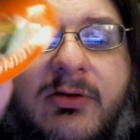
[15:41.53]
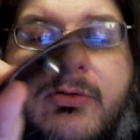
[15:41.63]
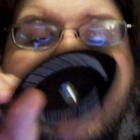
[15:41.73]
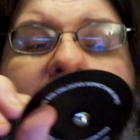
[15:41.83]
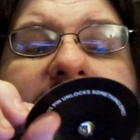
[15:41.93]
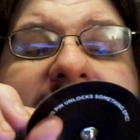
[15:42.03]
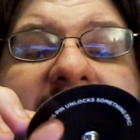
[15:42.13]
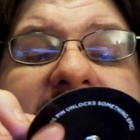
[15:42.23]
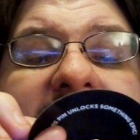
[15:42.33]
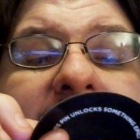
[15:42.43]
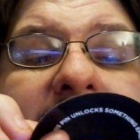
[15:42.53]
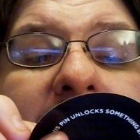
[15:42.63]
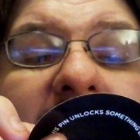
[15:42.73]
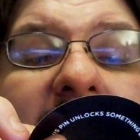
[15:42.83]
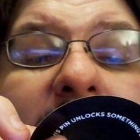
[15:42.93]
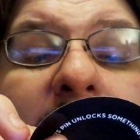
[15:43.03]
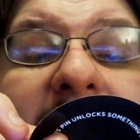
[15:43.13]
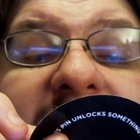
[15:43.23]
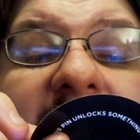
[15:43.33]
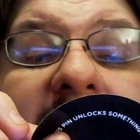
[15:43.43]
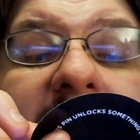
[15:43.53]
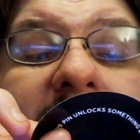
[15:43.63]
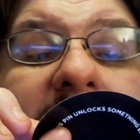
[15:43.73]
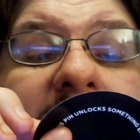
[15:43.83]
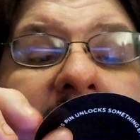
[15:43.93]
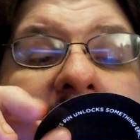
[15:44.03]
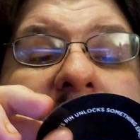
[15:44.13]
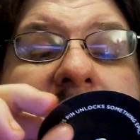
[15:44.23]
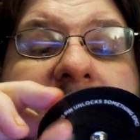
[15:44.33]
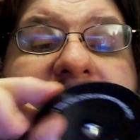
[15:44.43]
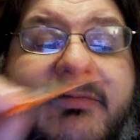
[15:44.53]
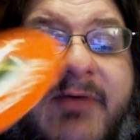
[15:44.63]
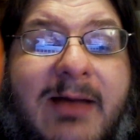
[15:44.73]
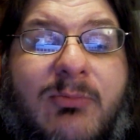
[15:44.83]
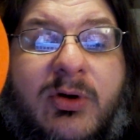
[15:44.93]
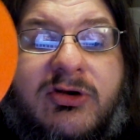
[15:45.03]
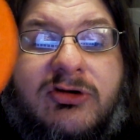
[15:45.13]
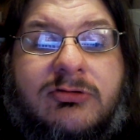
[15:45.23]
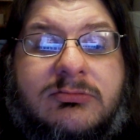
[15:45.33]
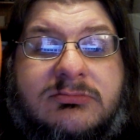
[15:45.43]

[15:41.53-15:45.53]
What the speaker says: cool. Just have a bomb on my jacket. It's a Fat Boy too.